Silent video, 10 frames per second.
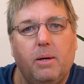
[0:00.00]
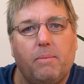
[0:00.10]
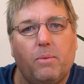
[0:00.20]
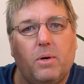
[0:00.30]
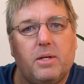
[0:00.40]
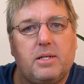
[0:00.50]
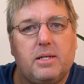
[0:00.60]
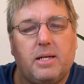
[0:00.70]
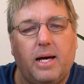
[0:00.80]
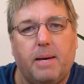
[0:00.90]
But once
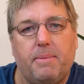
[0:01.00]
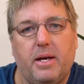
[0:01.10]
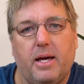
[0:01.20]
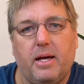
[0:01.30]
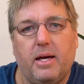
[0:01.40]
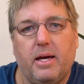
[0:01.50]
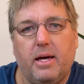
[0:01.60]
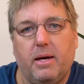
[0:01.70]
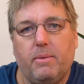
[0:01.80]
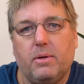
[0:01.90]
it's happening,
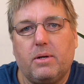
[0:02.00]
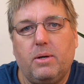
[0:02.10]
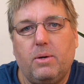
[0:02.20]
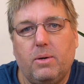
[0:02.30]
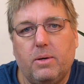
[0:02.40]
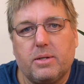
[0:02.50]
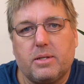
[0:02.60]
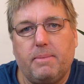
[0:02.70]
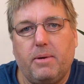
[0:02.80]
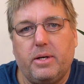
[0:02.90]
it will cause
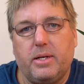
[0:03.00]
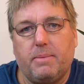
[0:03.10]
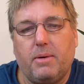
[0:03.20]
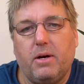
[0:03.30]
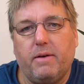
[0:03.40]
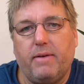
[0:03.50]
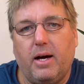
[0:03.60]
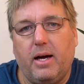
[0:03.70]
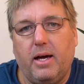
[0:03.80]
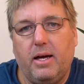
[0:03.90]
the body to purify.